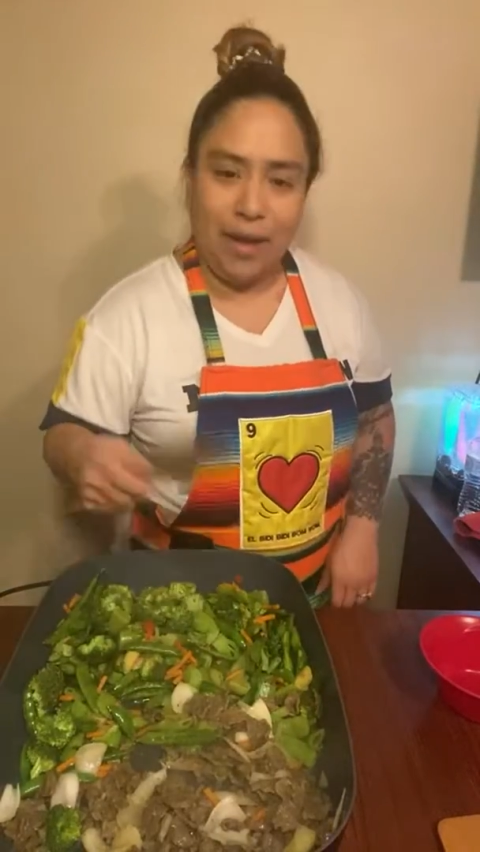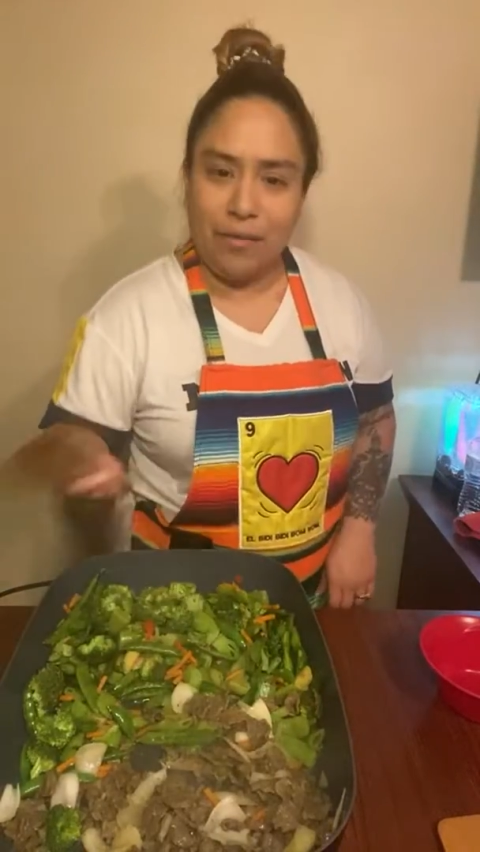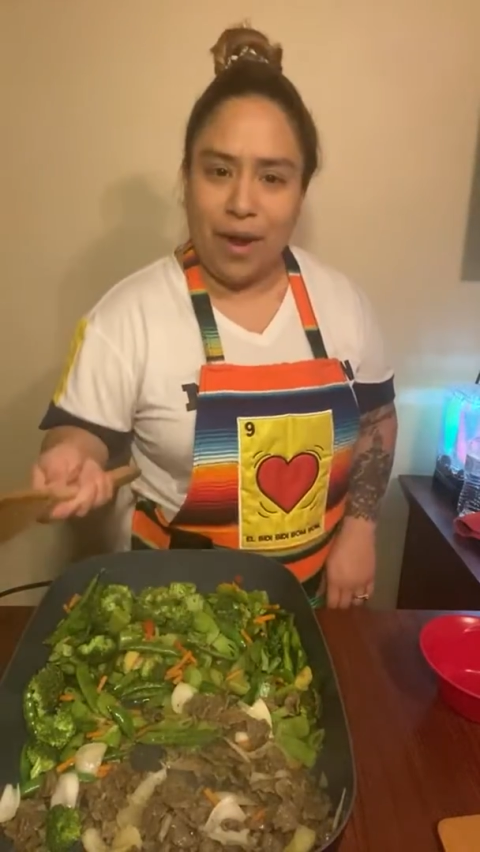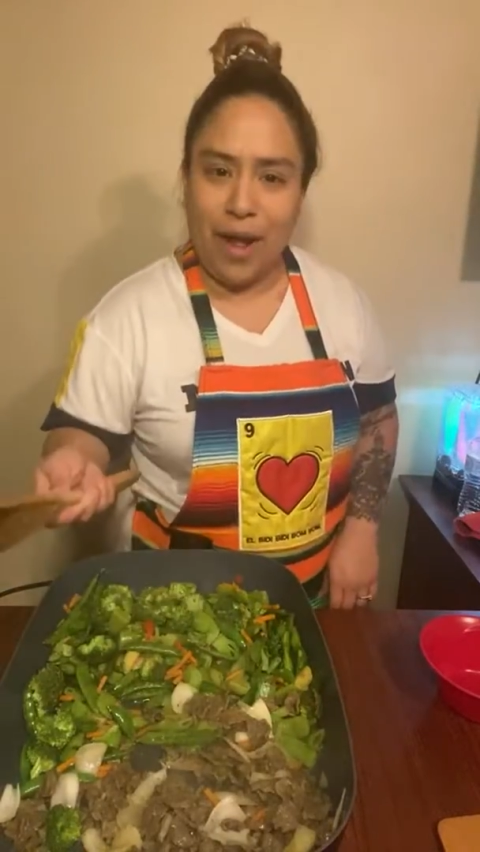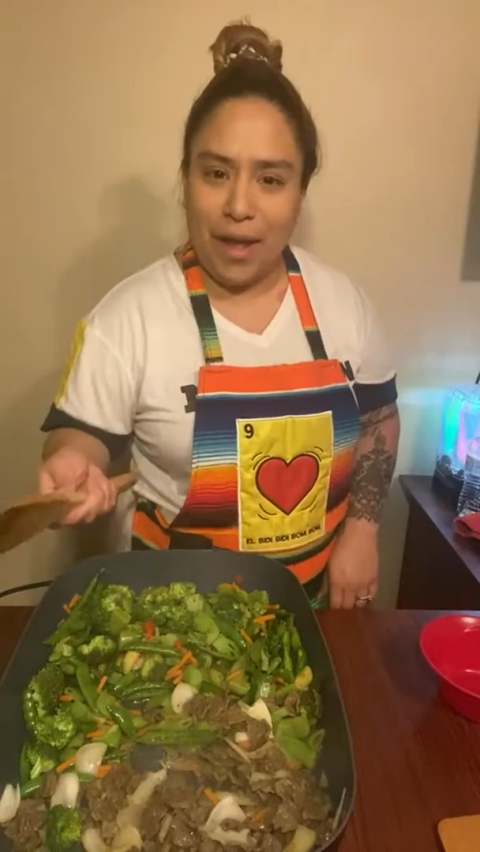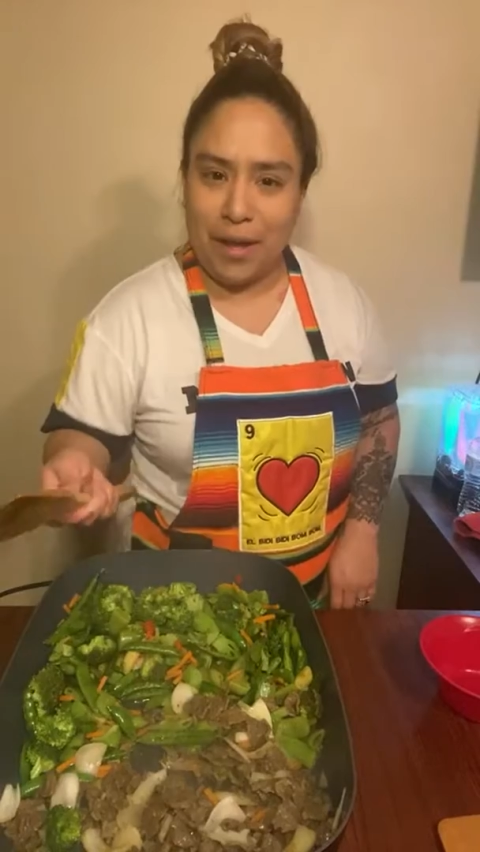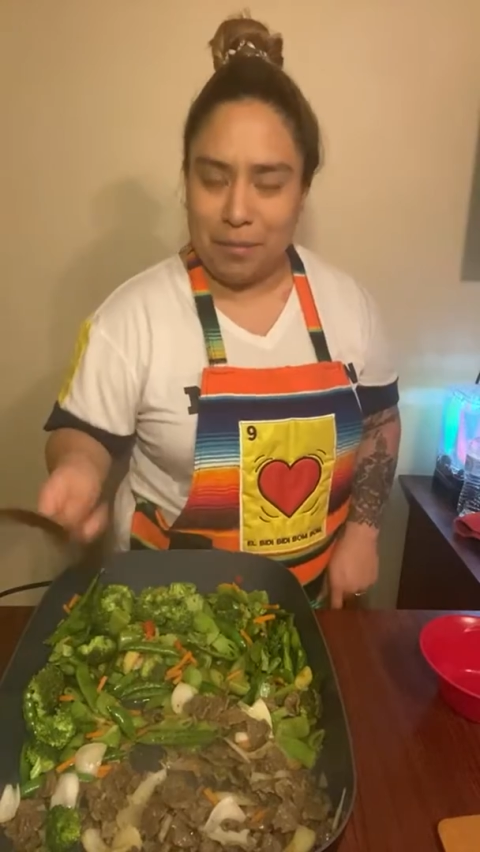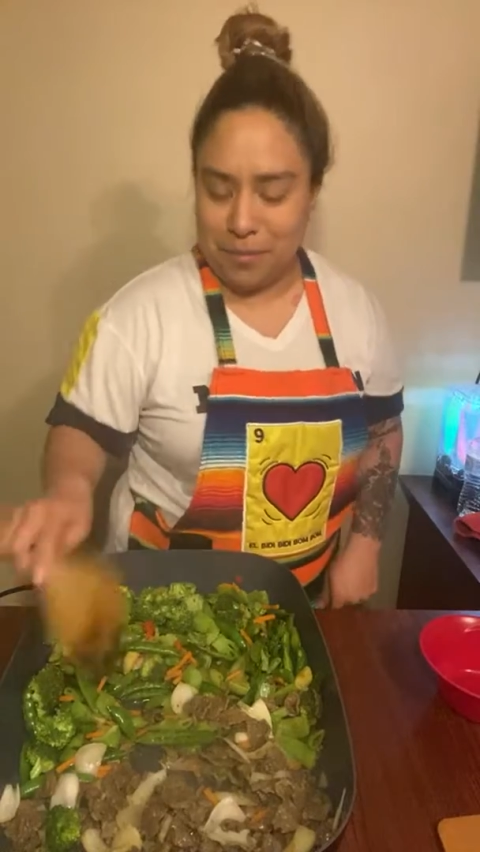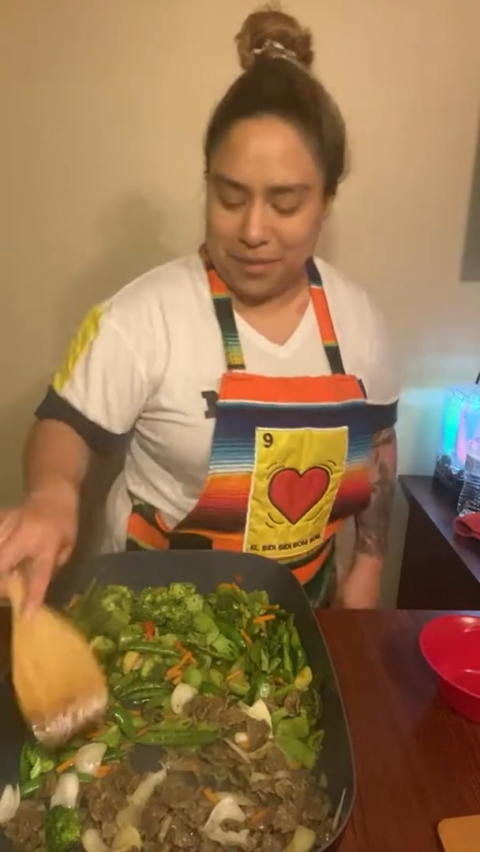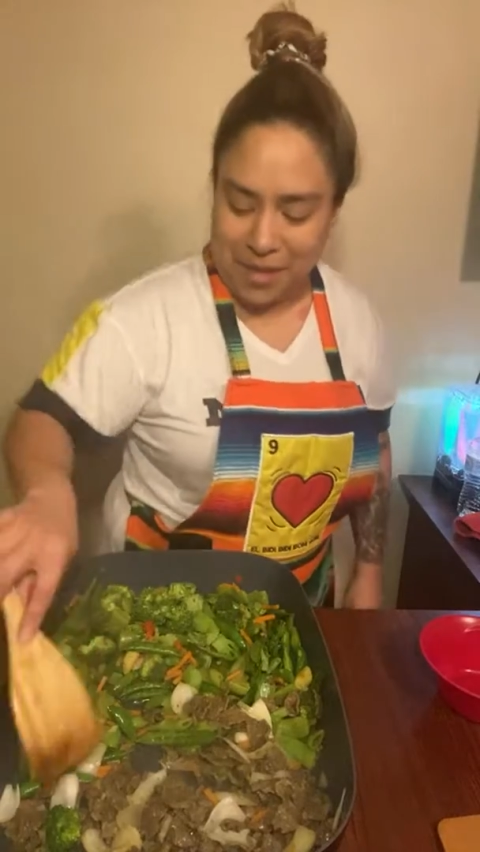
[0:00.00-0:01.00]

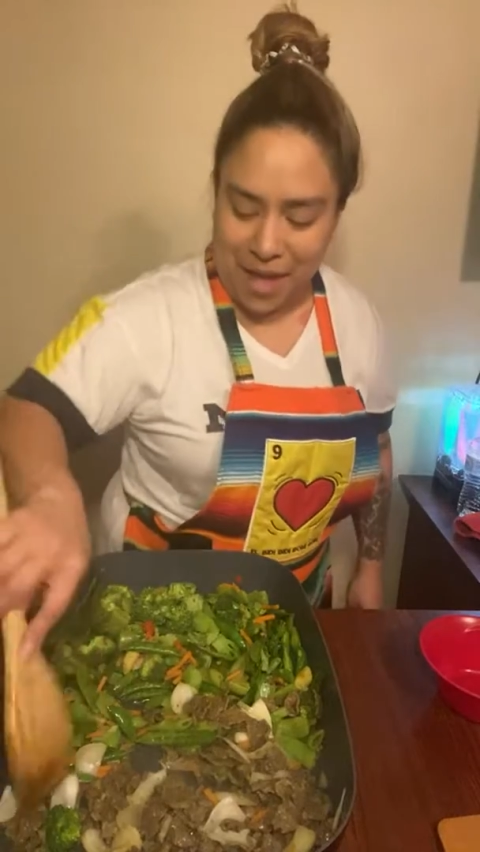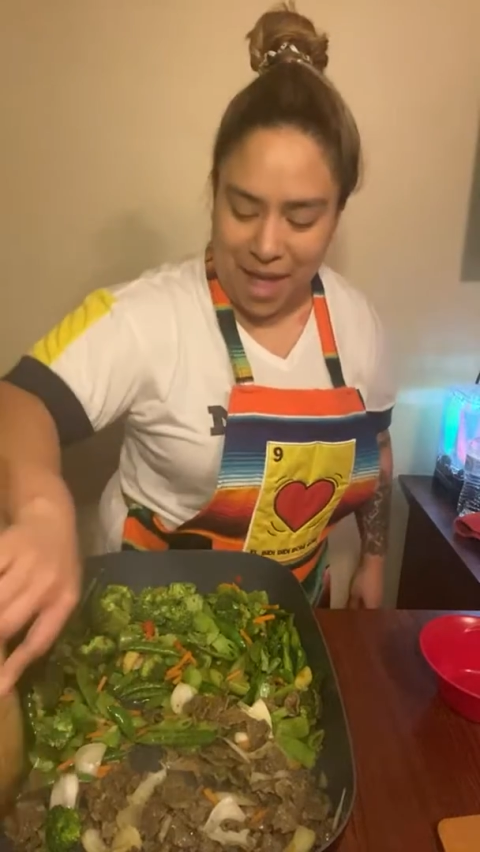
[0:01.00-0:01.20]
rhymed.